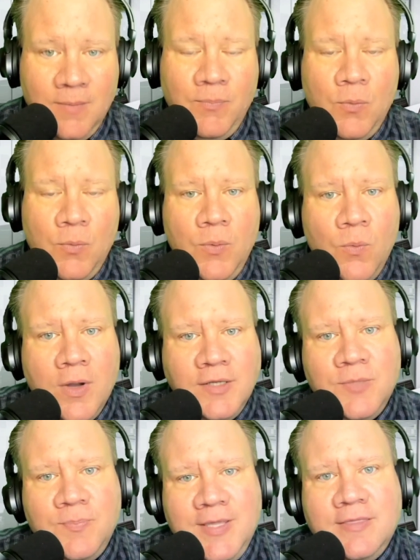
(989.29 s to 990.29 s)
but we
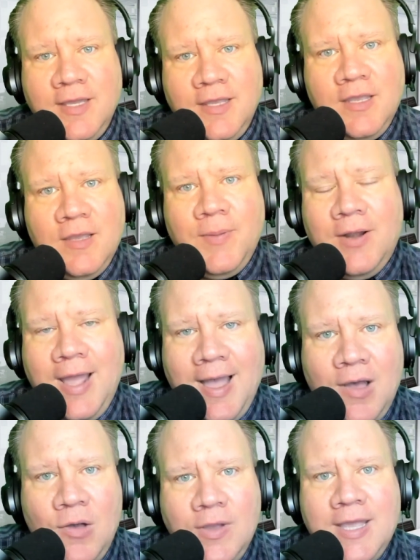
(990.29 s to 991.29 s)
want to be thinking about
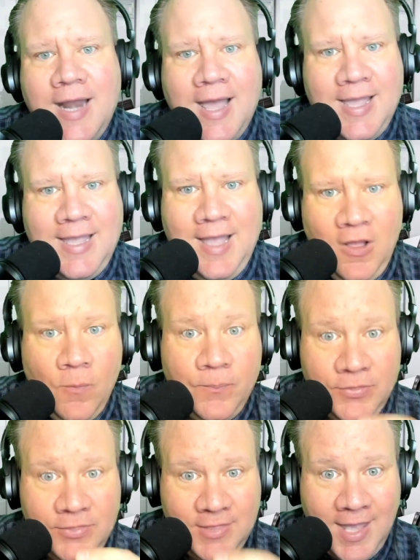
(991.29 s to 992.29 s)
how can I
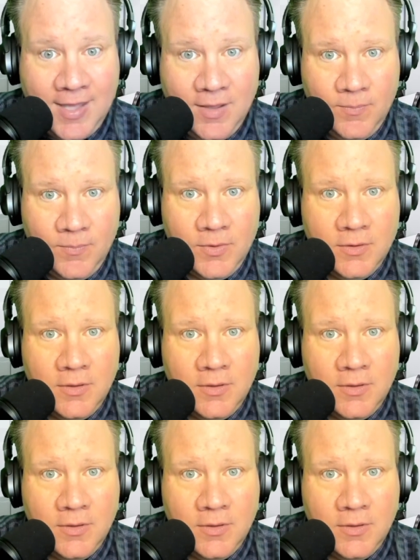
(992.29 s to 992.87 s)
help them